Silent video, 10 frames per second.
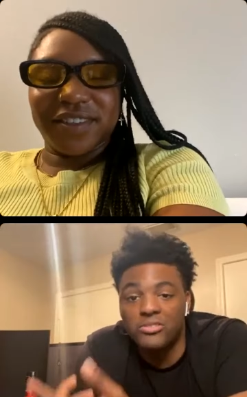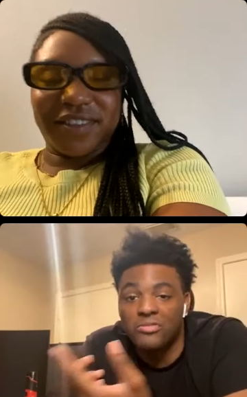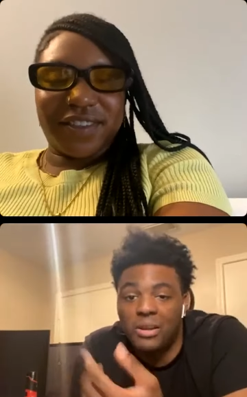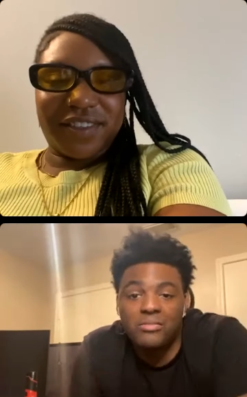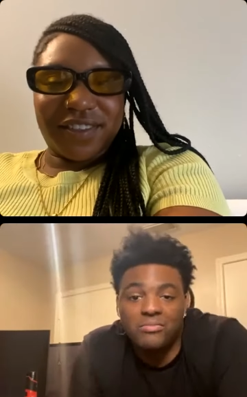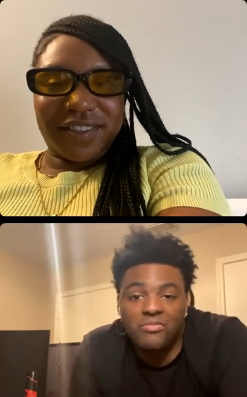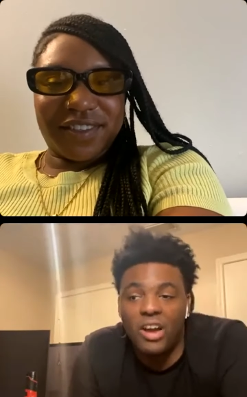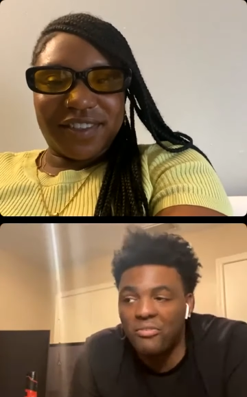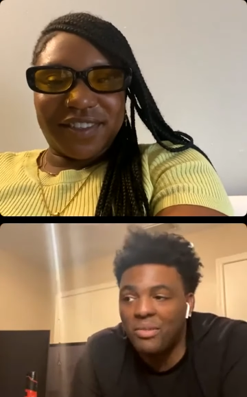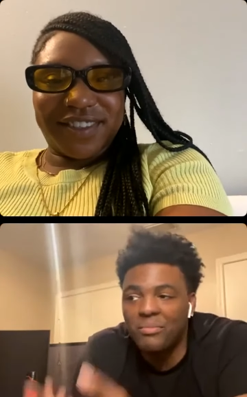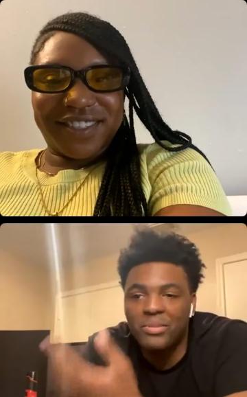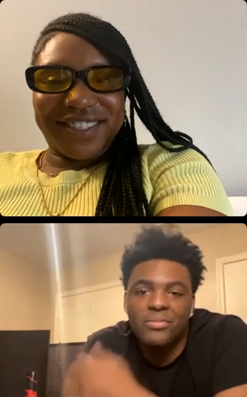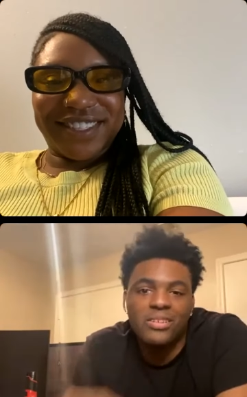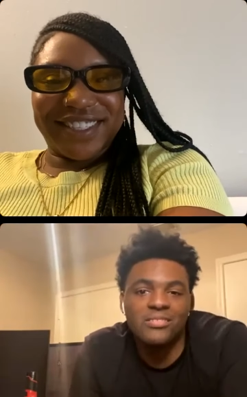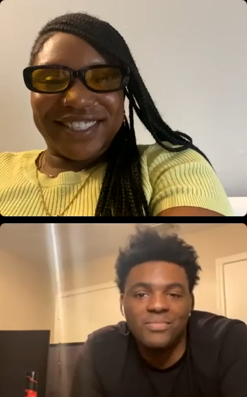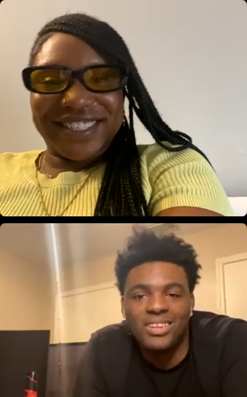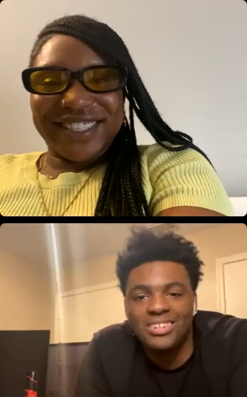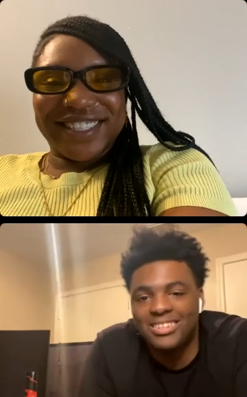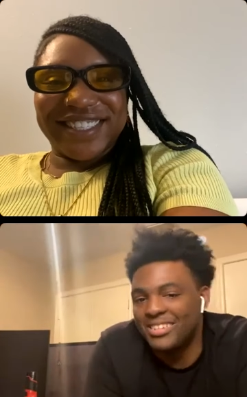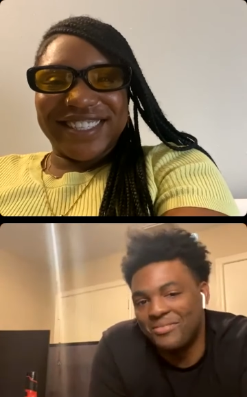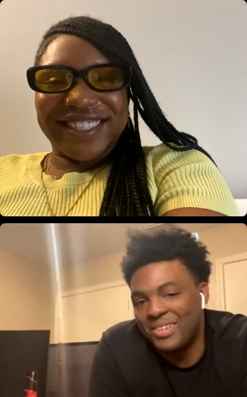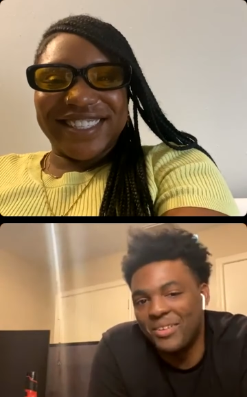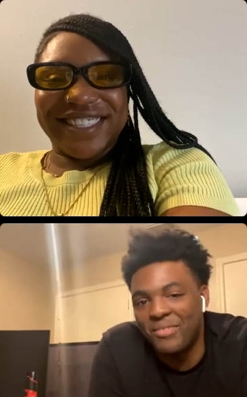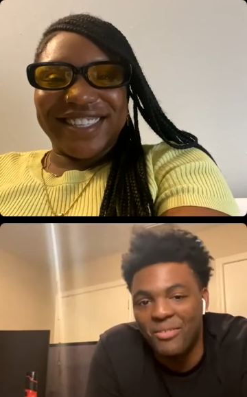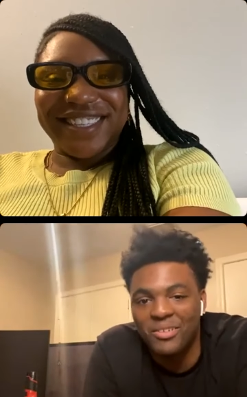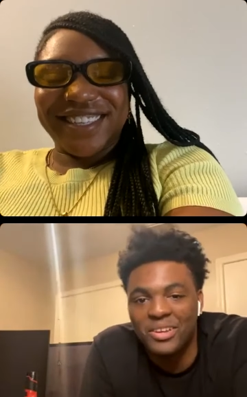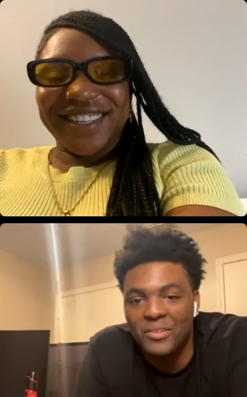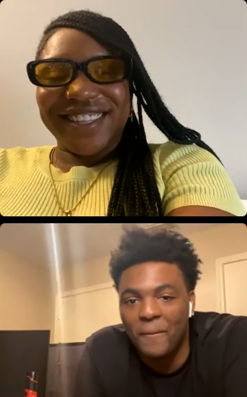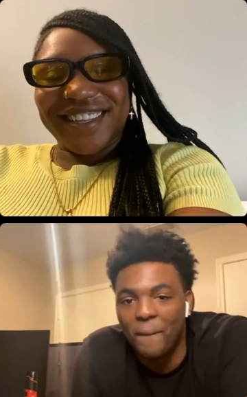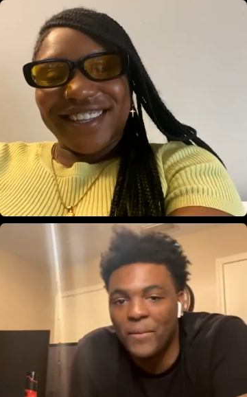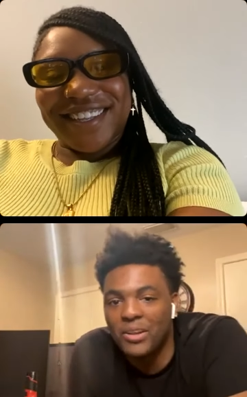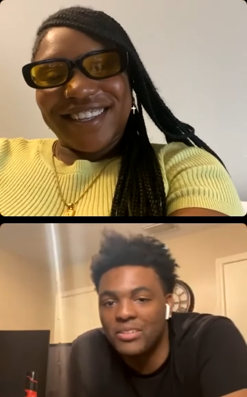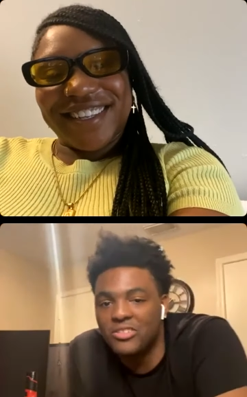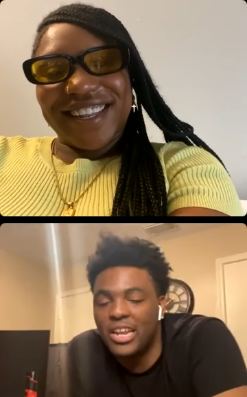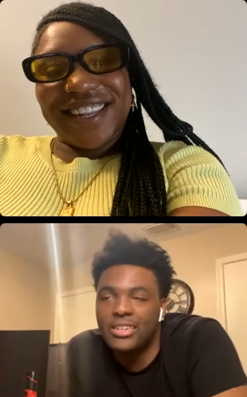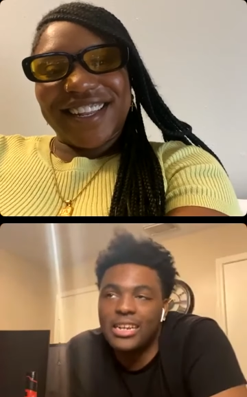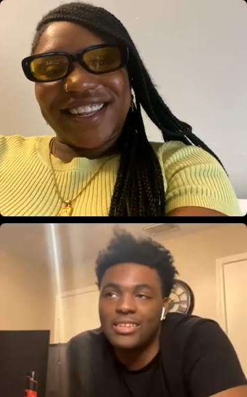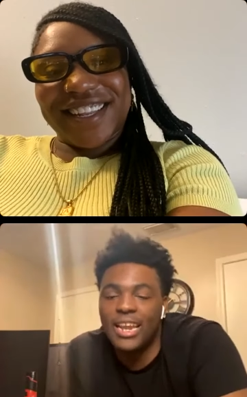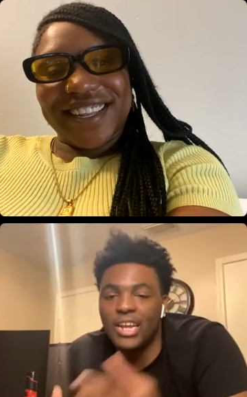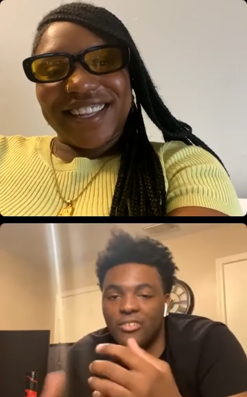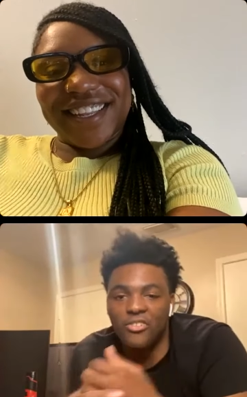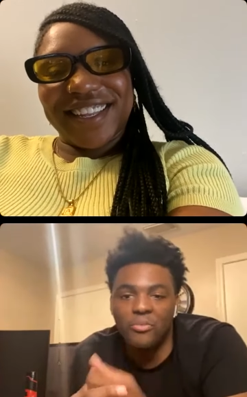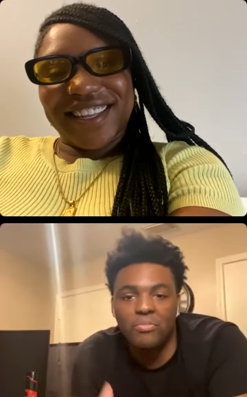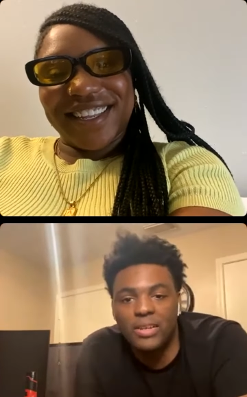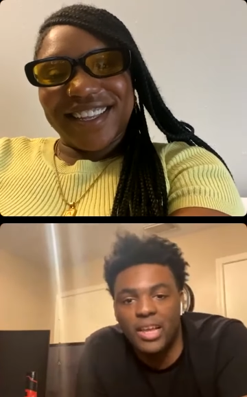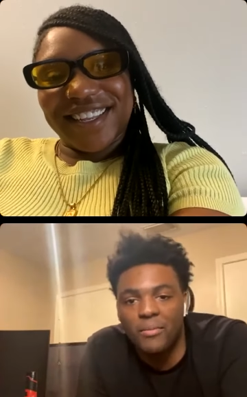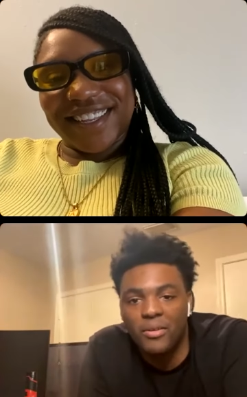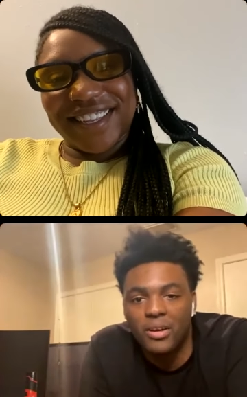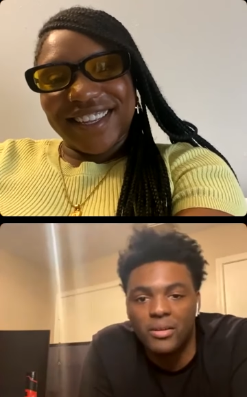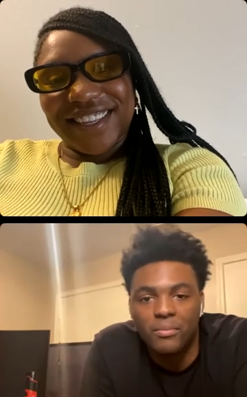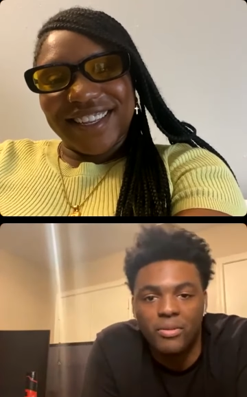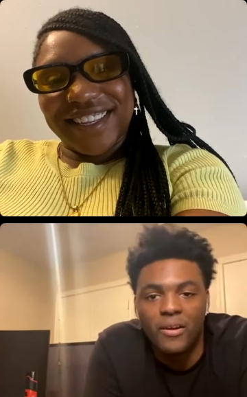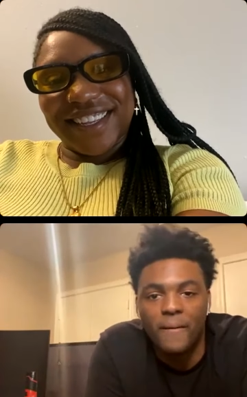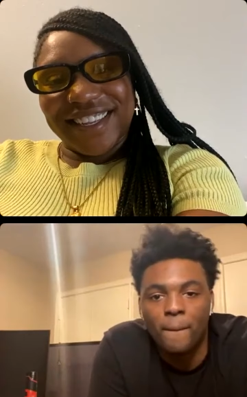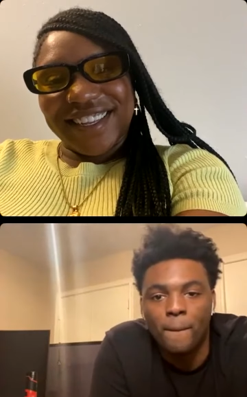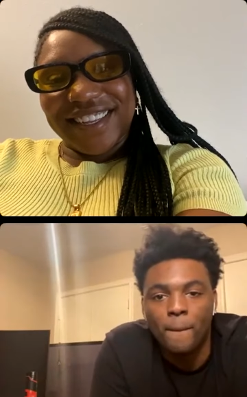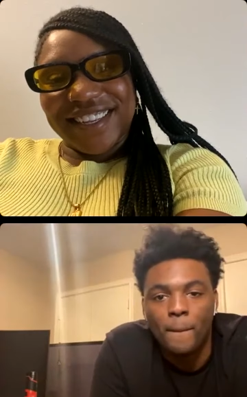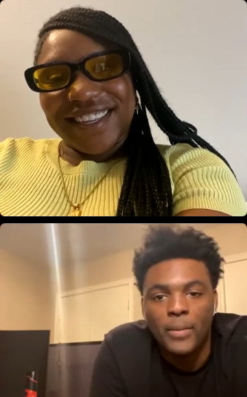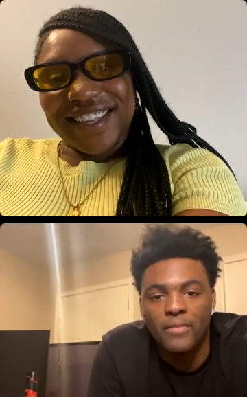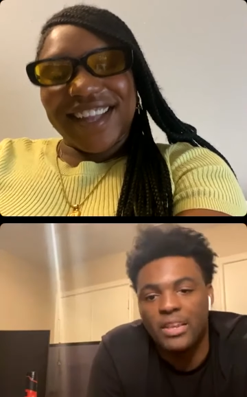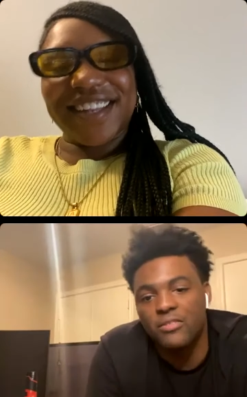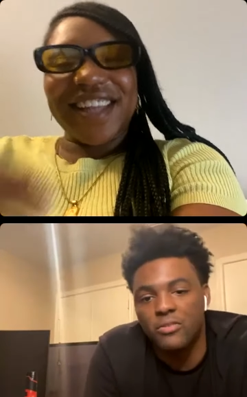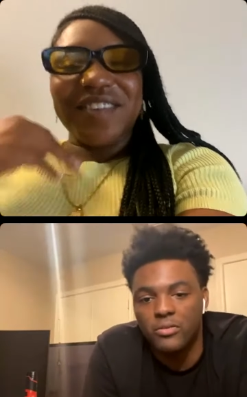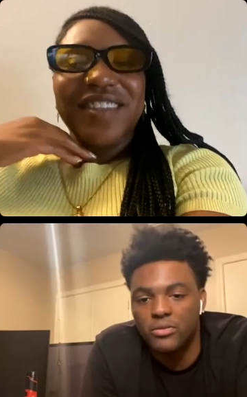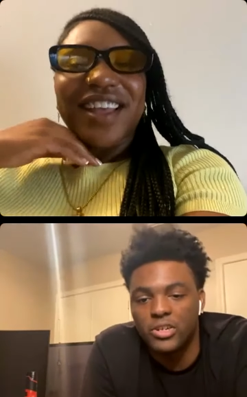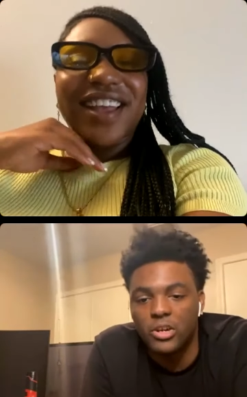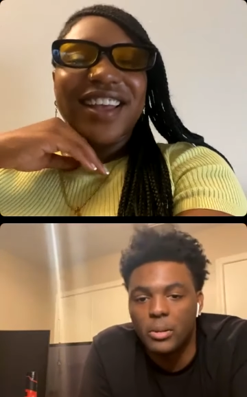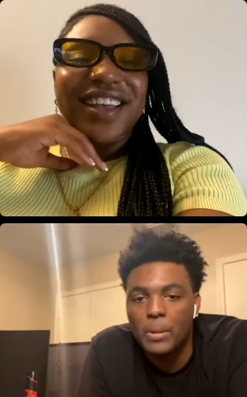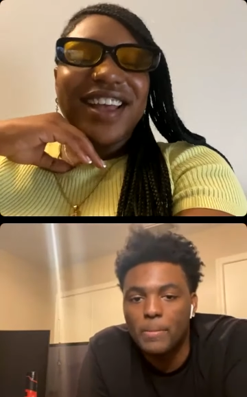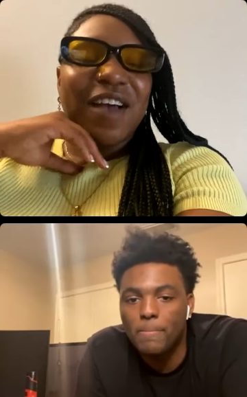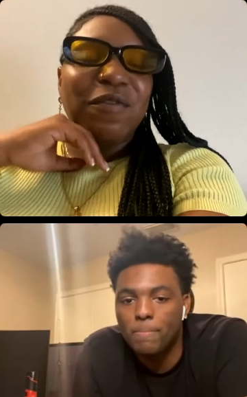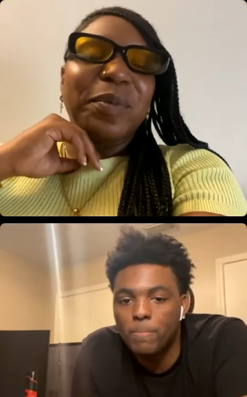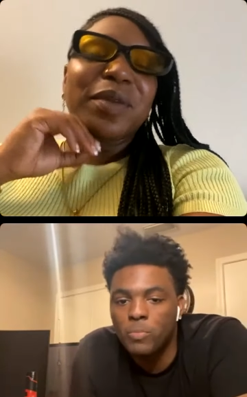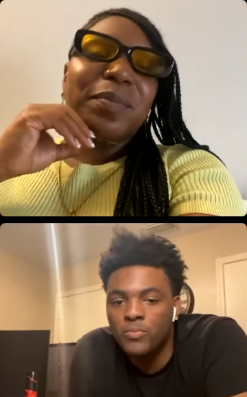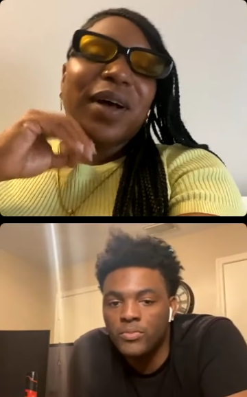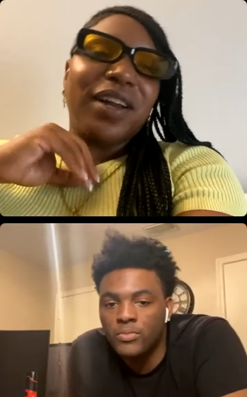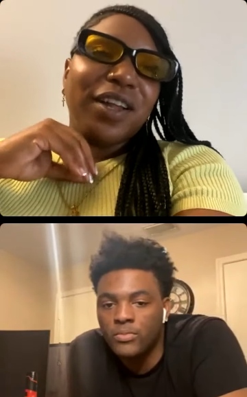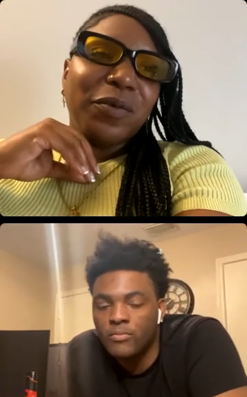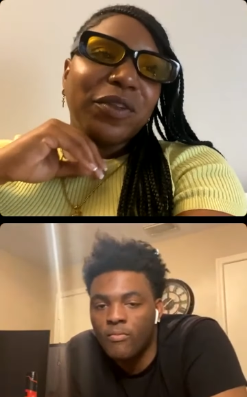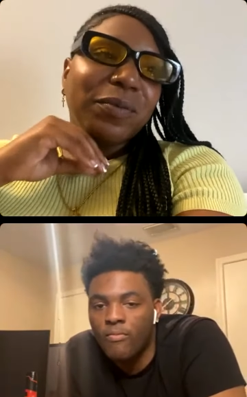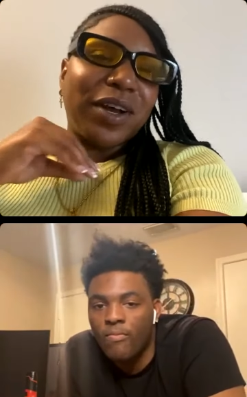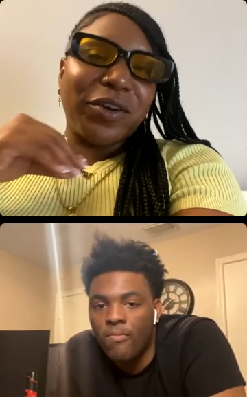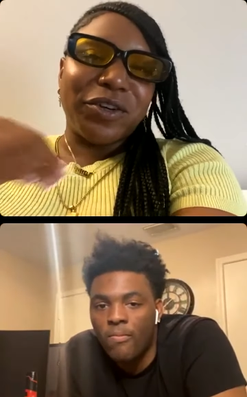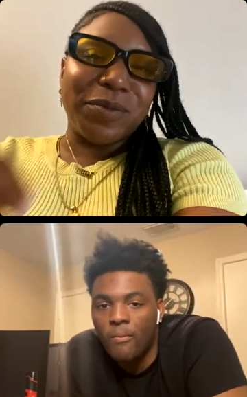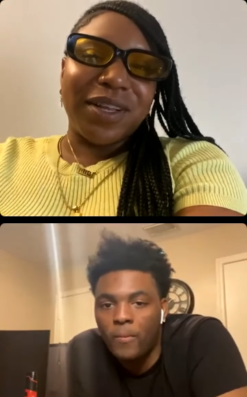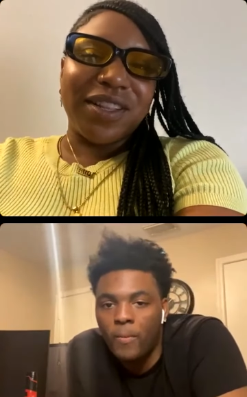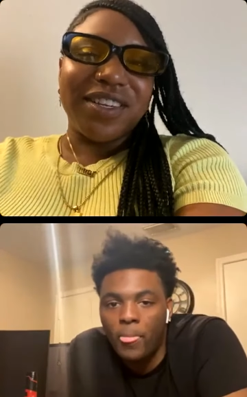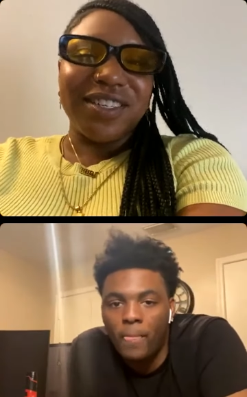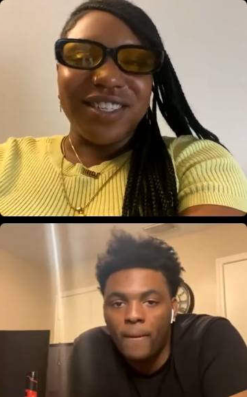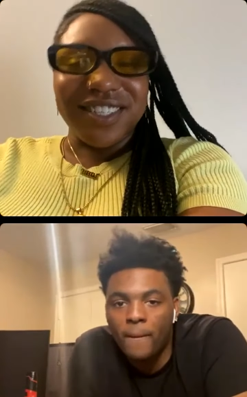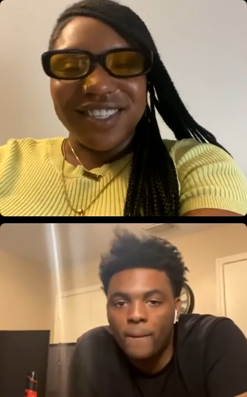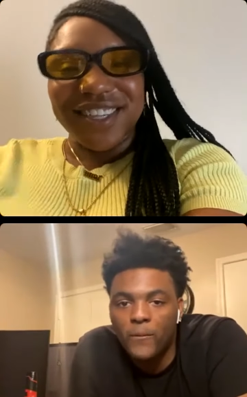Speaker 1: I was riding my big brothers, man. It's, it's whatever they want to do, you know? So that, that's how that group came uh, apart. I
Speaker 2: love that. I've been bonding with my older brothers.